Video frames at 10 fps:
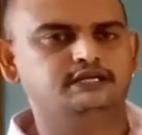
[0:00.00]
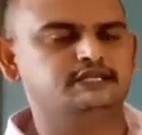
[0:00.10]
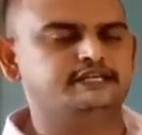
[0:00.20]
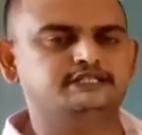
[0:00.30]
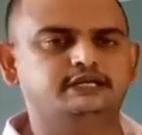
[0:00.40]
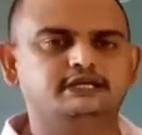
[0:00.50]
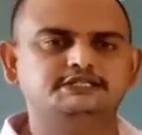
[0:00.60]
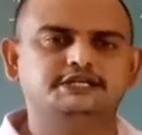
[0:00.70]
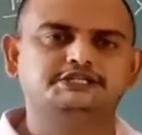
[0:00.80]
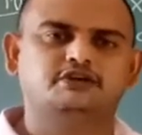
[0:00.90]
does X
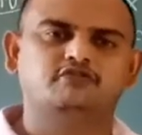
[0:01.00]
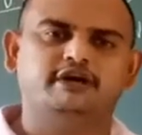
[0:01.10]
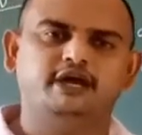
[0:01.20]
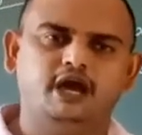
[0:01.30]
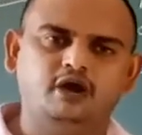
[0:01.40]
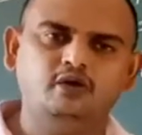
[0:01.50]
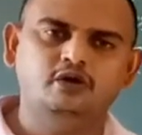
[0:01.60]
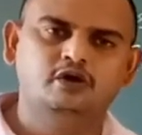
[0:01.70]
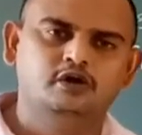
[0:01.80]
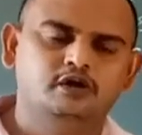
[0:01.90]
intersection Y
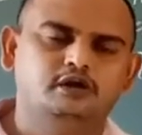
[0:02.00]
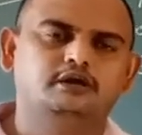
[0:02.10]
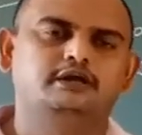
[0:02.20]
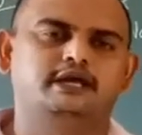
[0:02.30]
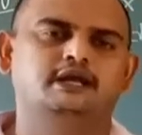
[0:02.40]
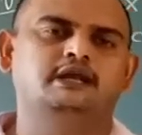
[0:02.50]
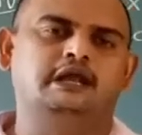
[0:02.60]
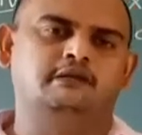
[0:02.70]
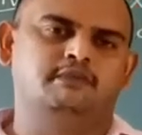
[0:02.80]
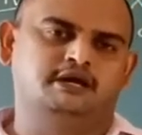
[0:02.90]
have? 10
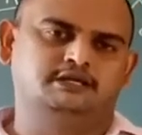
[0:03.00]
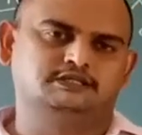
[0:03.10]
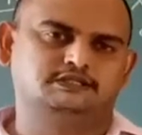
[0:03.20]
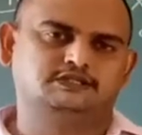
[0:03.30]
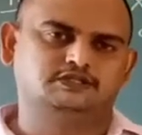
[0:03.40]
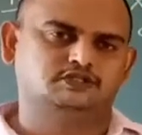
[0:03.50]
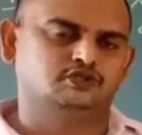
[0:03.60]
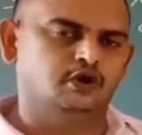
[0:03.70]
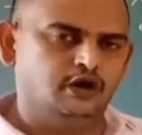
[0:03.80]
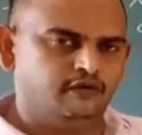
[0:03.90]

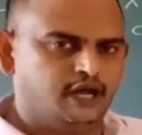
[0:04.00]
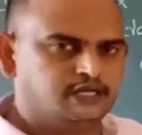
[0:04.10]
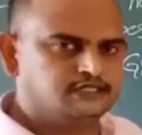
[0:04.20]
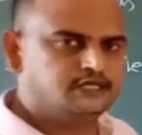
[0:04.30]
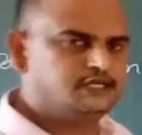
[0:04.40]
elements. So our